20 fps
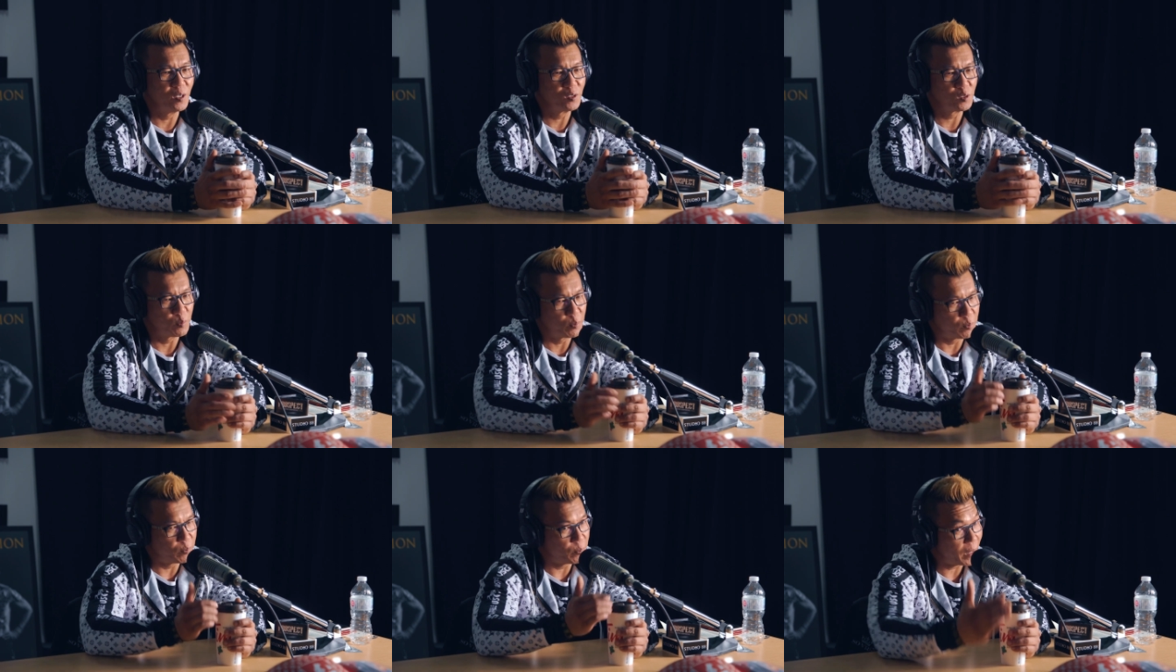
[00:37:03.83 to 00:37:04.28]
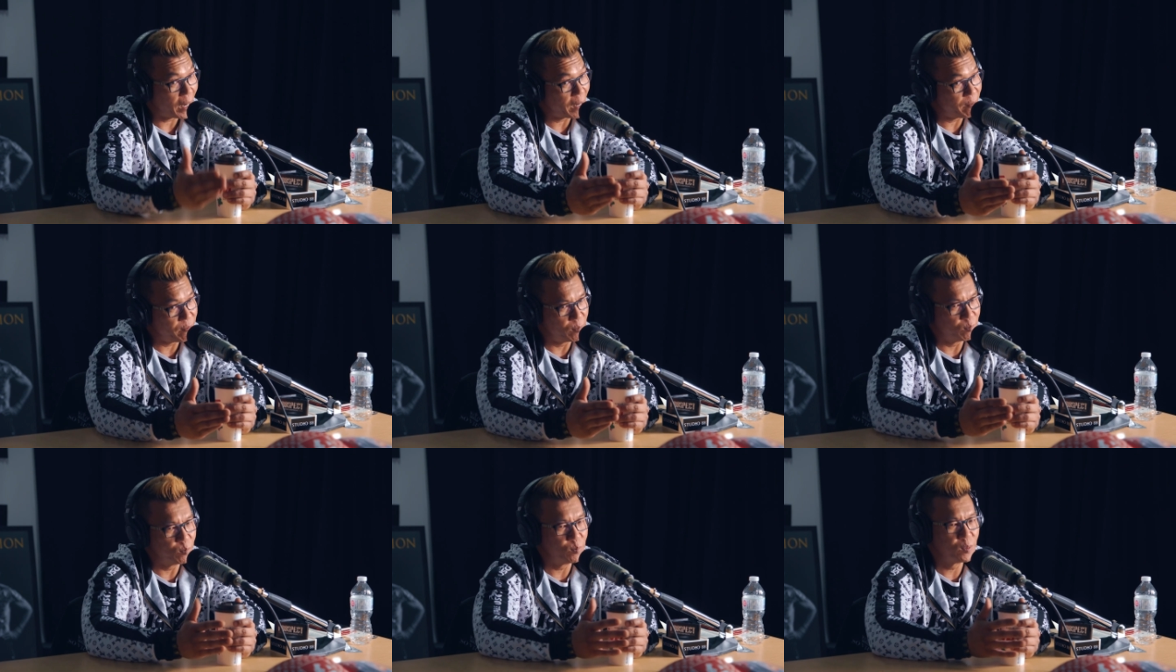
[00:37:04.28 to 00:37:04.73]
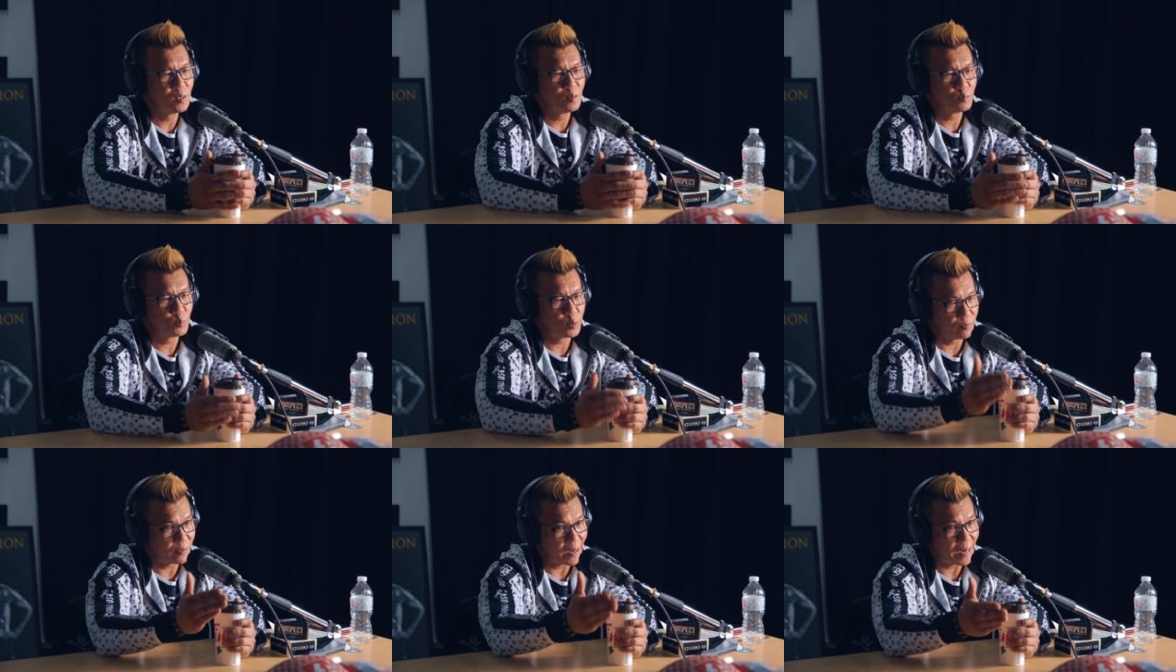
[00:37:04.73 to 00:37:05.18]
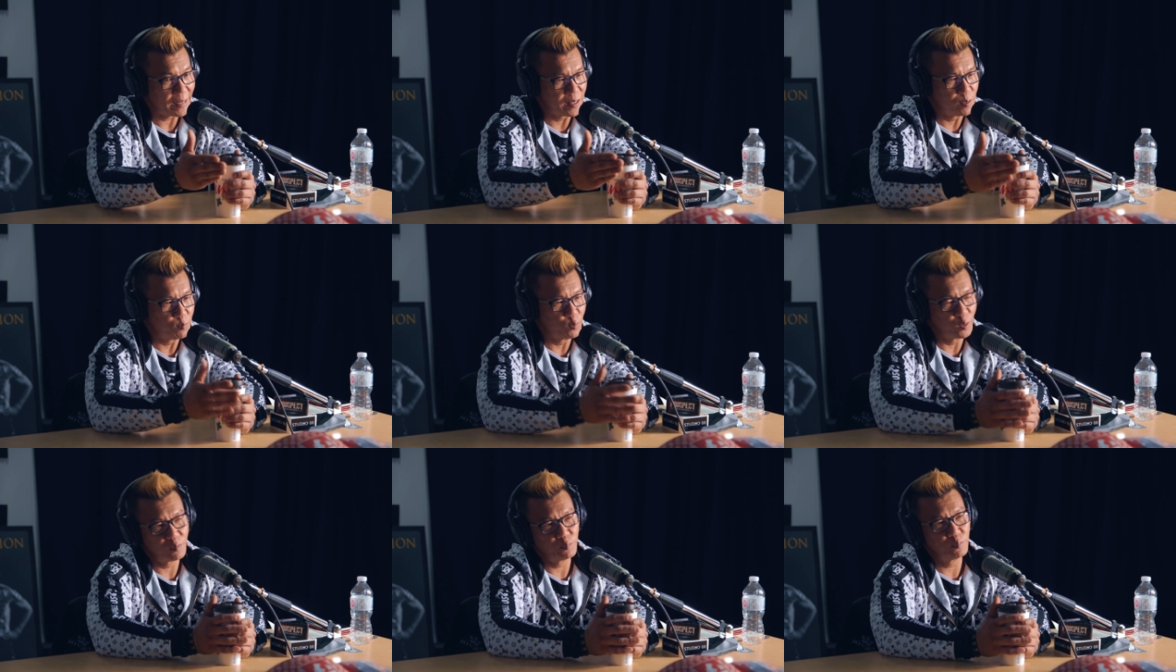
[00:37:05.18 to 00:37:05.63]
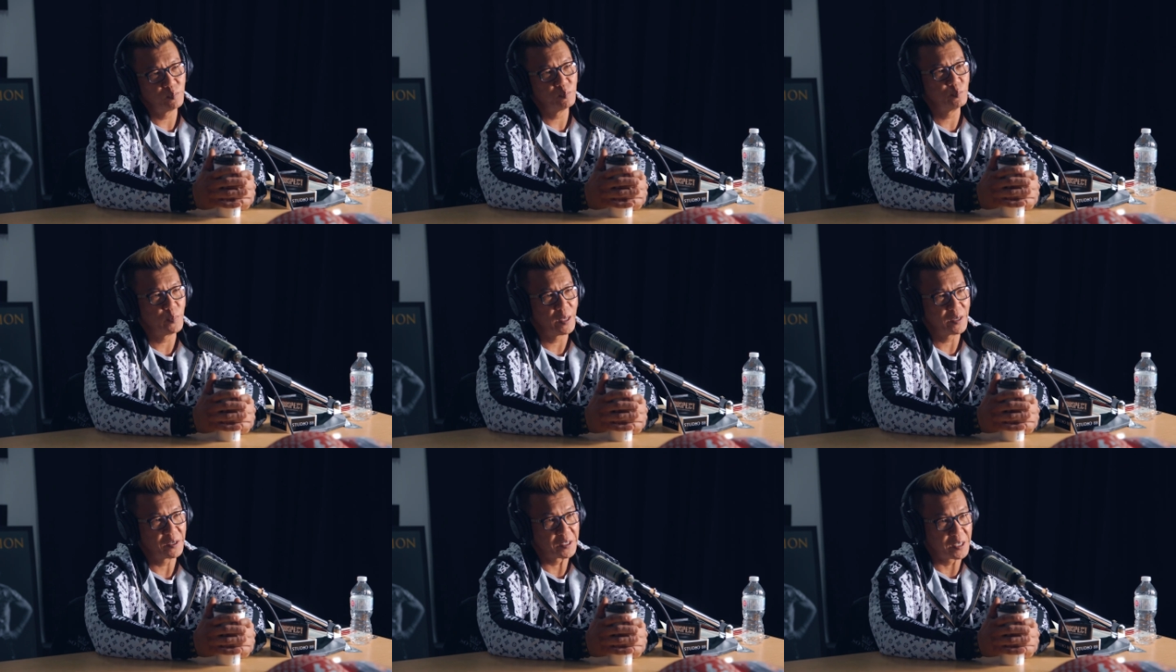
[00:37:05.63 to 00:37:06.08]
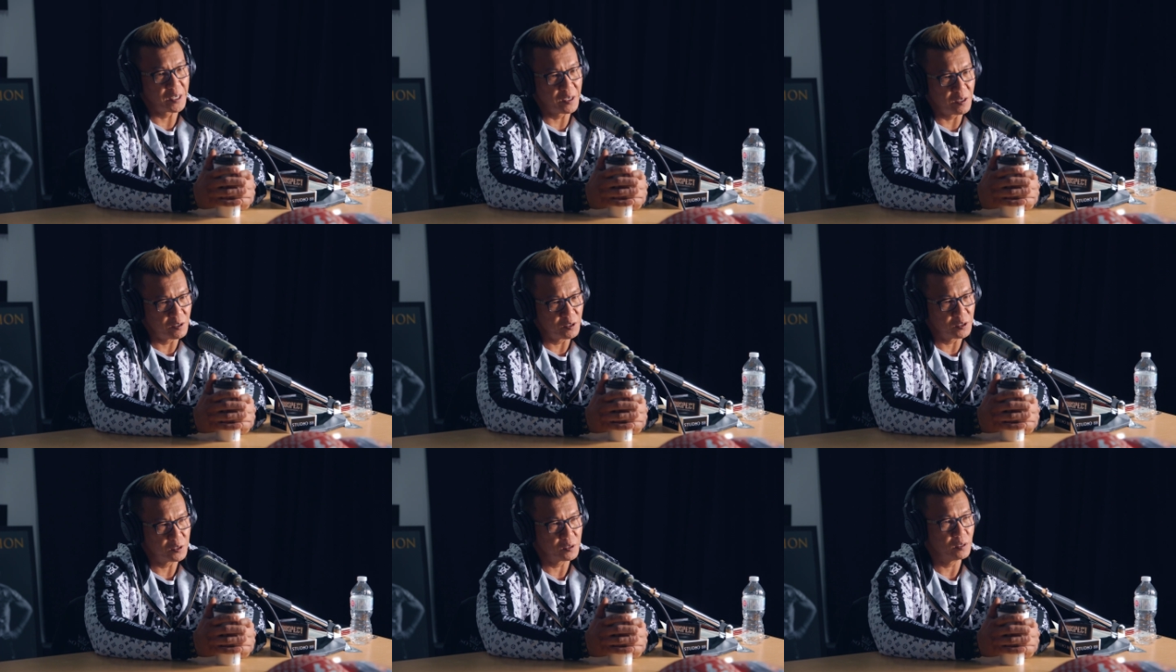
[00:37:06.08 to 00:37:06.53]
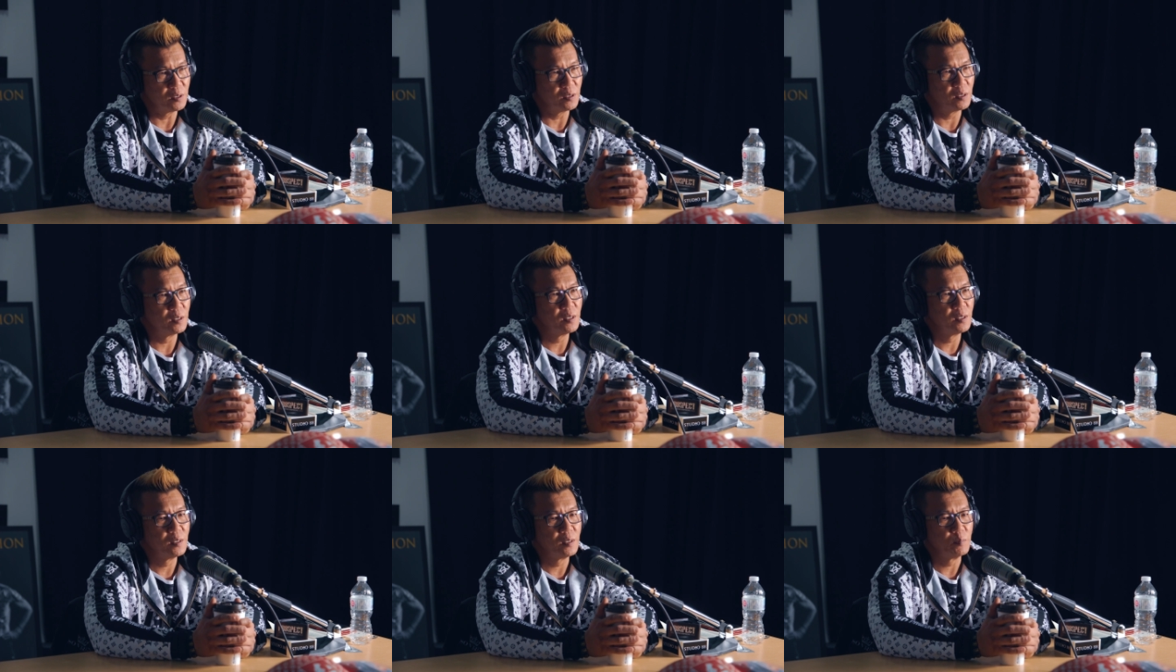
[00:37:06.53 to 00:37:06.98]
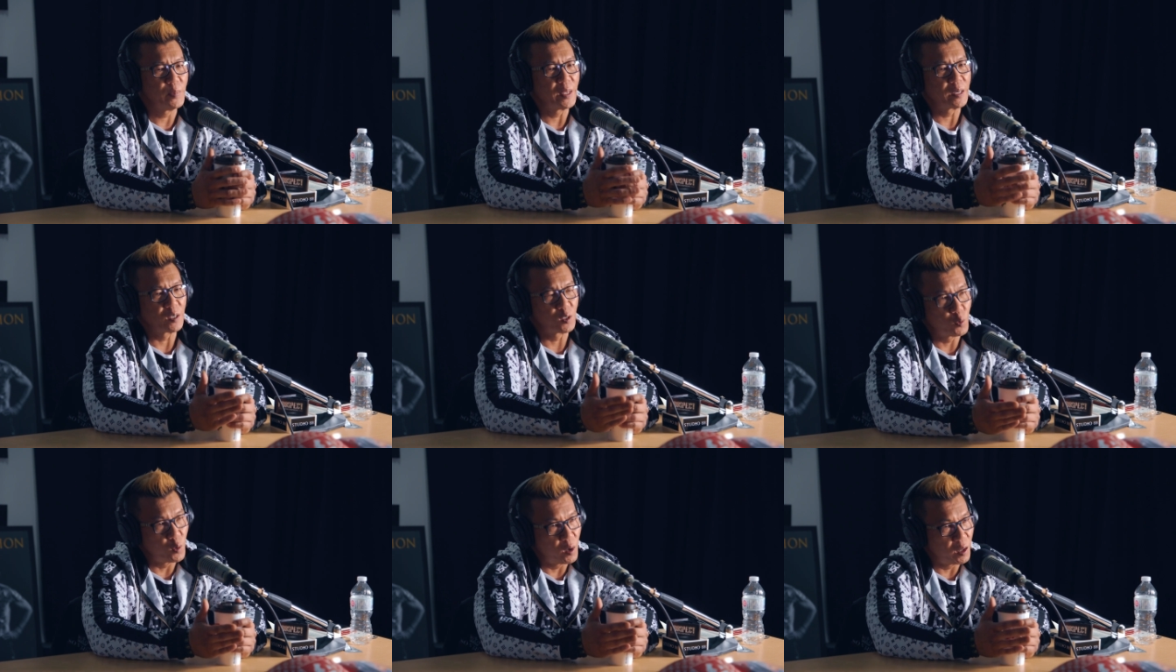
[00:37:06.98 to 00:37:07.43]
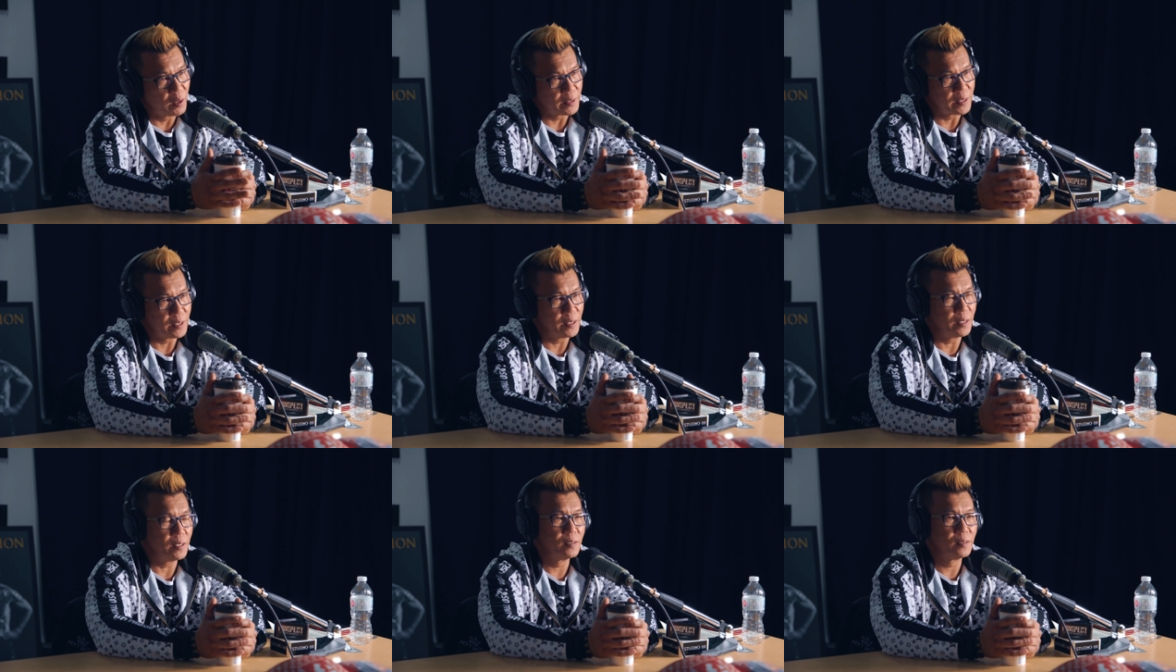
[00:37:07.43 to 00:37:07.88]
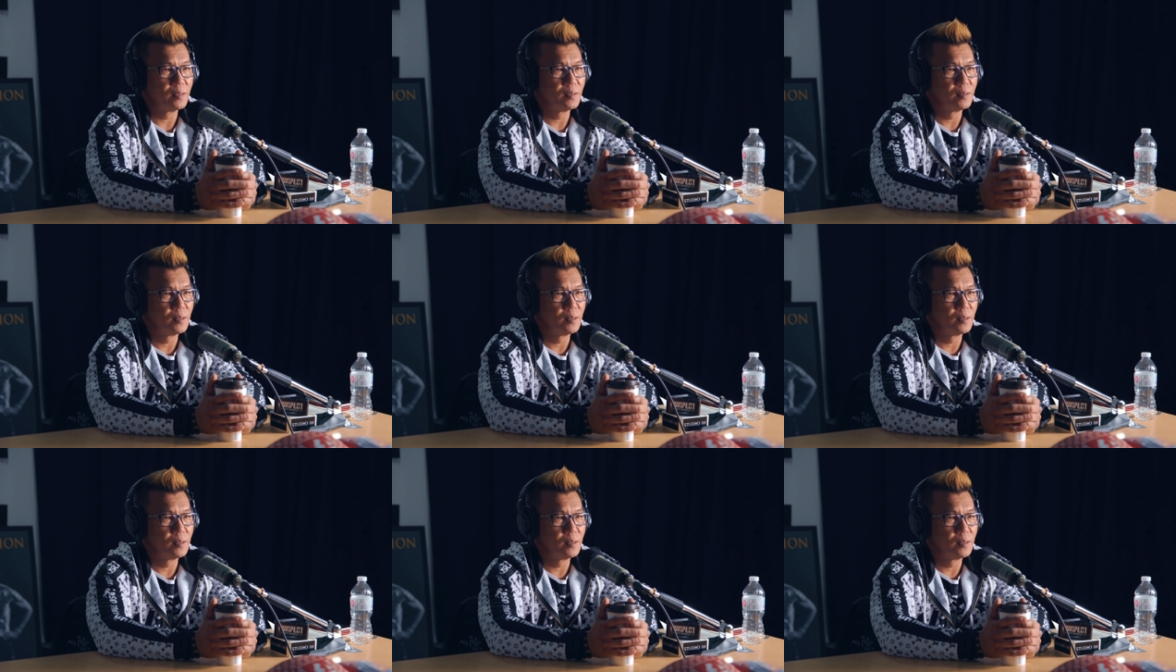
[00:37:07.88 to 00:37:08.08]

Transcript: To provide them with better gears and better quality.